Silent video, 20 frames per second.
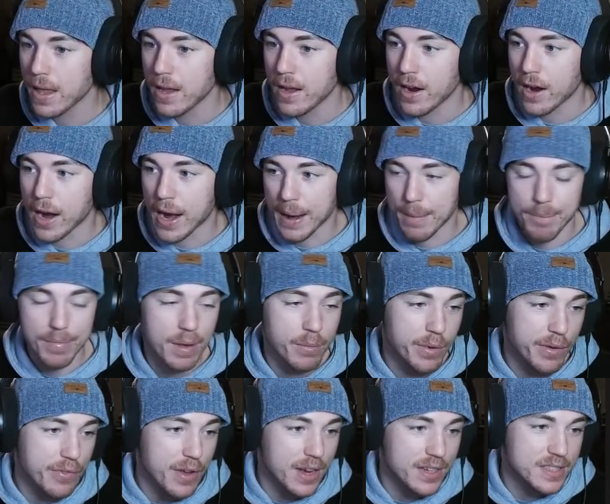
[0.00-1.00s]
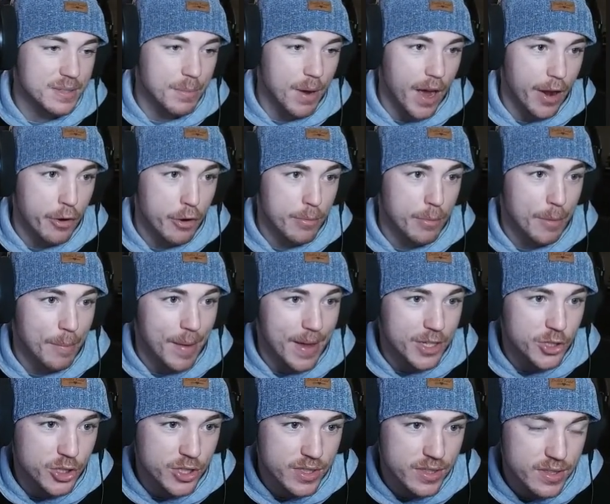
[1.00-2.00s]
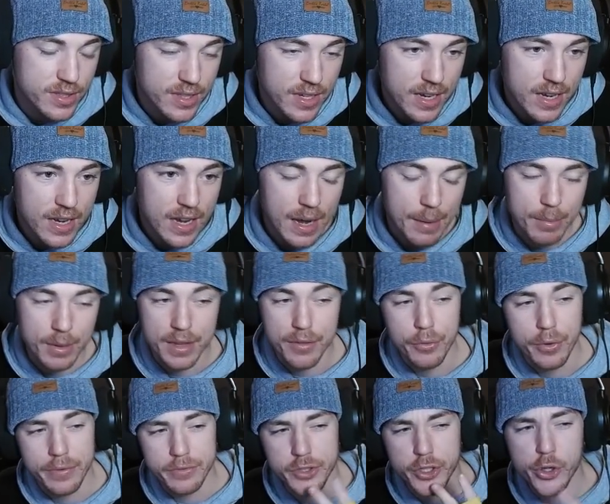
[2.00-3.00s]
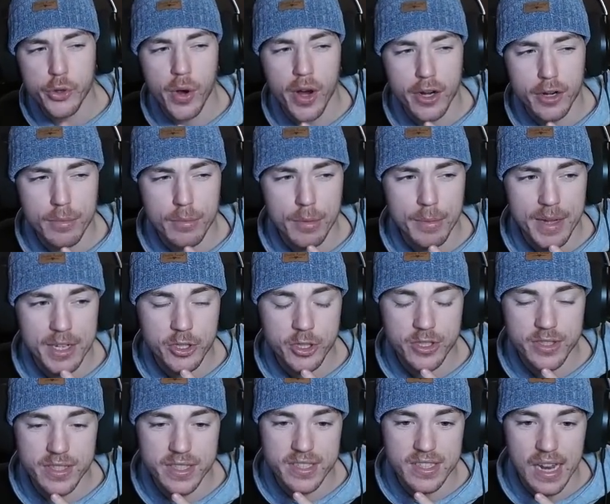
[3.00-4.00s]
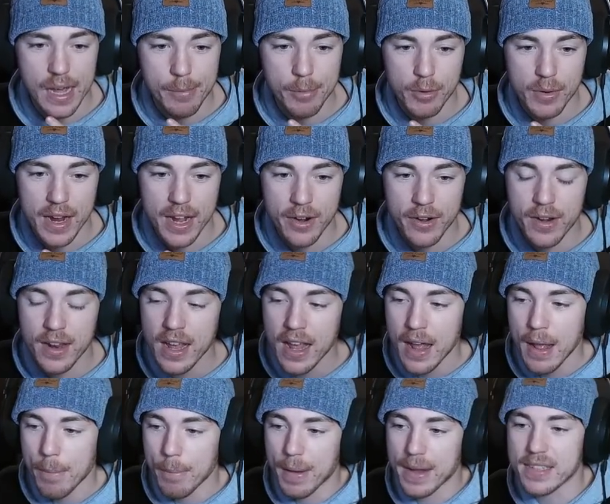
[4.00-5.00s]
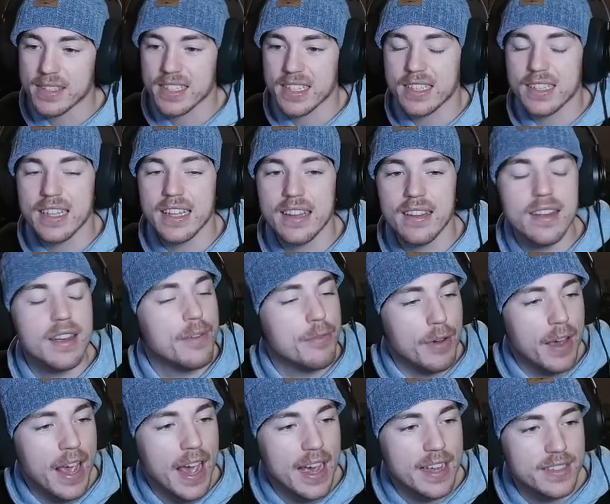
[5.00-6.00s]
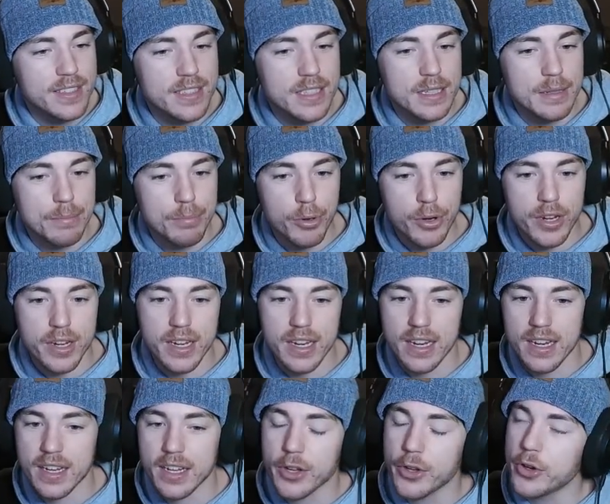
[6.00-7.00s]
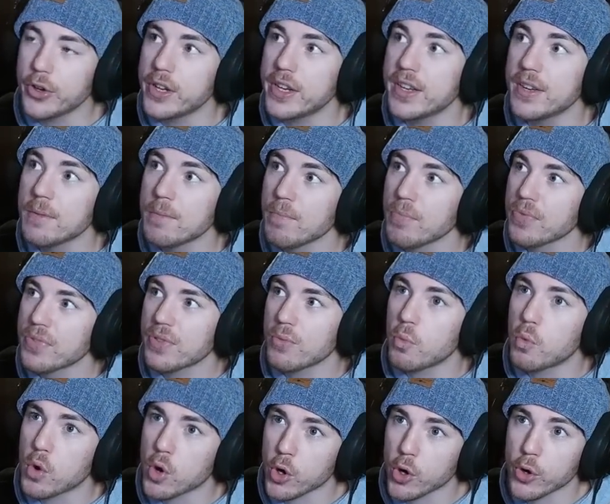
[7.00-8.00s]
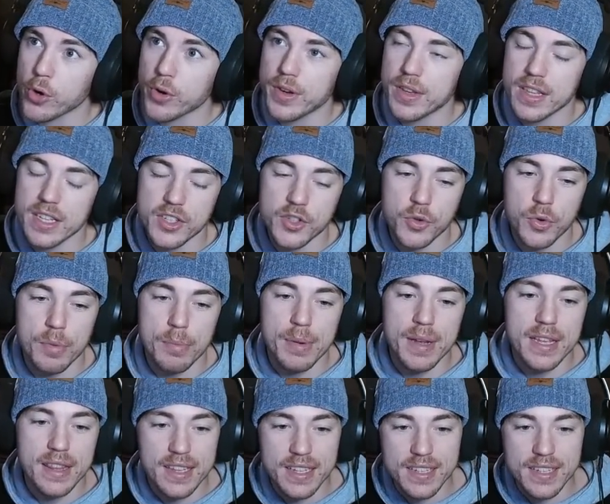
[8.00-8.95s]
All right, then we've got some honorable mentions. I believe we have 2 honorable mentions this time around. Basically, if I had to put it in a good word, this would be the